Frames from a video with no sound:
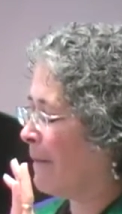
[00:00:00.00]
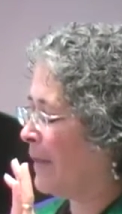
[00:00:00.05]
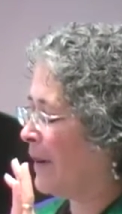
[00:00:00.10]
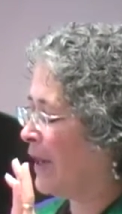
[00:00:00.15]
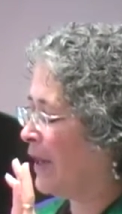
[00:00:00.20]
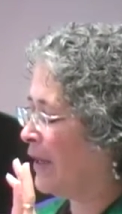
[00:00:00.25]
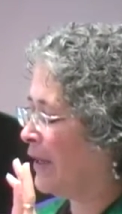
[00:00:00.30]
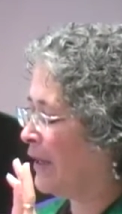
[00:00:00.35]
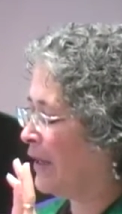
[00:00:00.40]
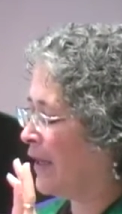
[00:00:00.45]

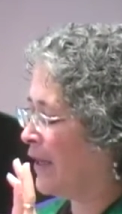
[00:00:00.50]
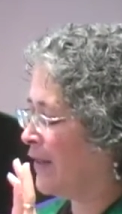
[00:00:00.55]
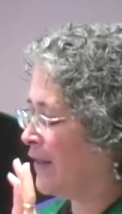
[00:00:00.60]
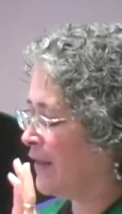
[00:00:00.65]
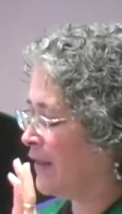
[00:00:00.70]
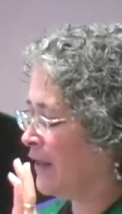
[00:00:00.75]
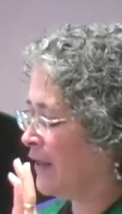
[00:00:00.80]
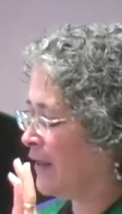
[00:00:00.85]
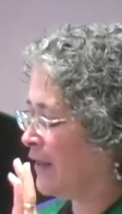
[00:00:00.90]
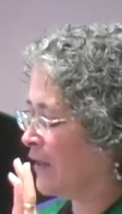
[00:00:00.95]
But I
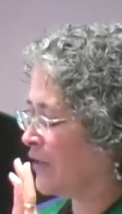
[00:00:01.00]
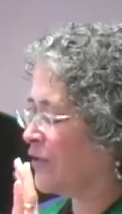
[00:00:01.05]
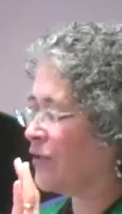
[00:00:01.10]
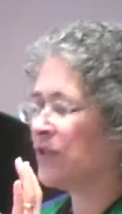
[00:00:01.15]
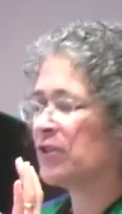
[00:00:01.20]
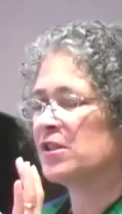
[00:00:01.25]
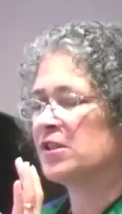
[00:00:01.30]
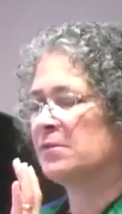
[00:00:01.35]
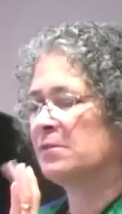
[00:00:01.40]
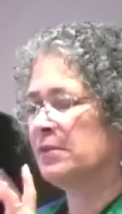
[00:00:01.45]
think they
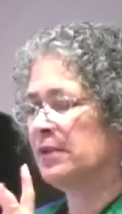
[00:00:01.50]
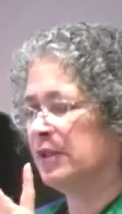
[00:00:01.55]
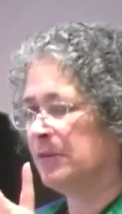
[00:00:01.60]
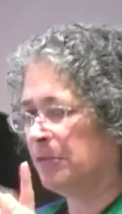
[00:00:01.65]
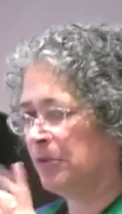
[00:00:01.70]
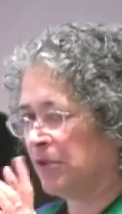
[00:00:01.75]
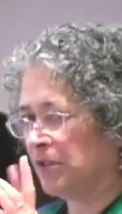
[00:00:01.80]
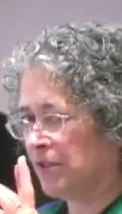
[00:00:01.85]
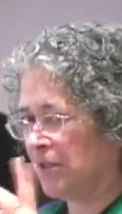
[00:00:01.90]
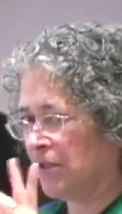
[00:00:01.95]
took some
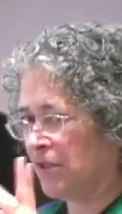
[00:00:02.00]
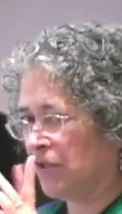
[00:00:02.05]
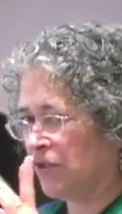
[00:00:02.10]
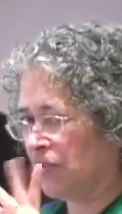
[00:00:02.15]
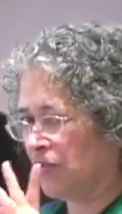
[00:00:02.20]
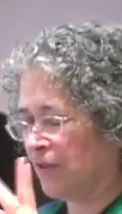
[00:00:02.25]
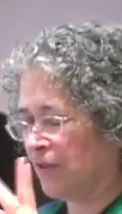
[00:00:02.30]
liberties in the